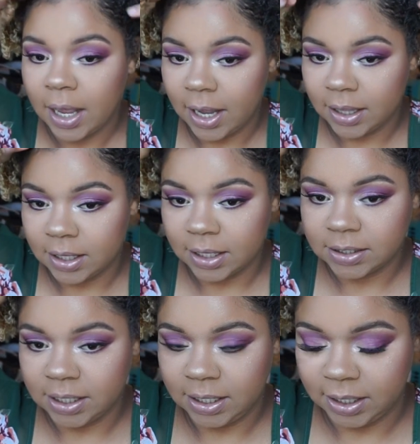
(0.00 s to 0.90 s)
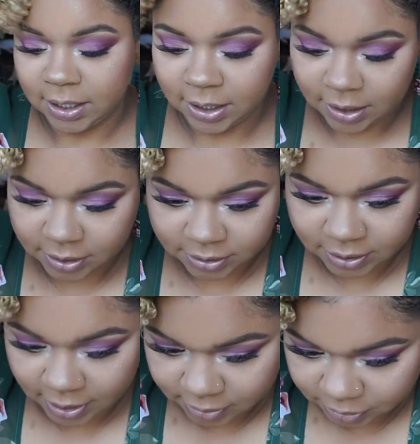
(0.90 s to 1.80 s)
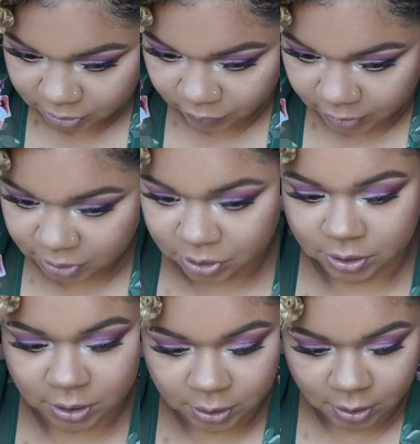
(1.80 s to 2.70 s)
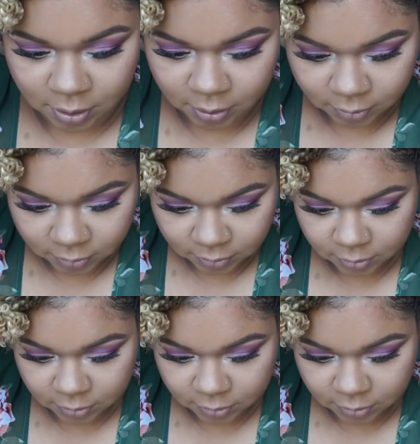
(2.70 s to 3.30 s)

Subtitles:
and then I take it and I just kind of scrunch along